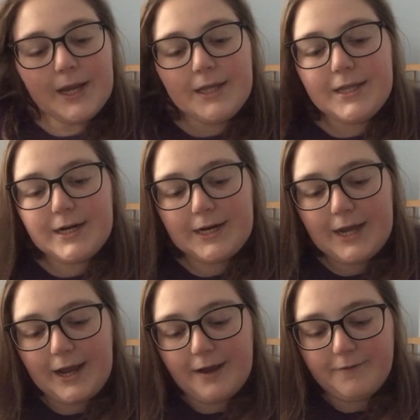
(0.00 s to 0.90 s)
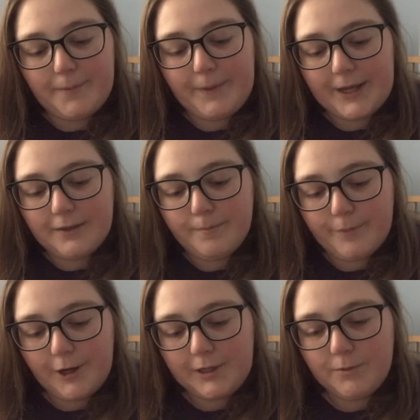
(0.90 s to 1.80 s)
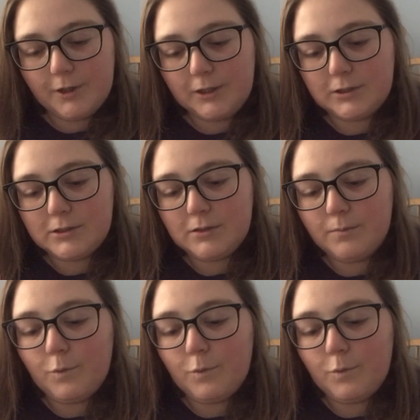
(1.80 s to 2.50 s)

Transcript: Then I have Bath & Body Works.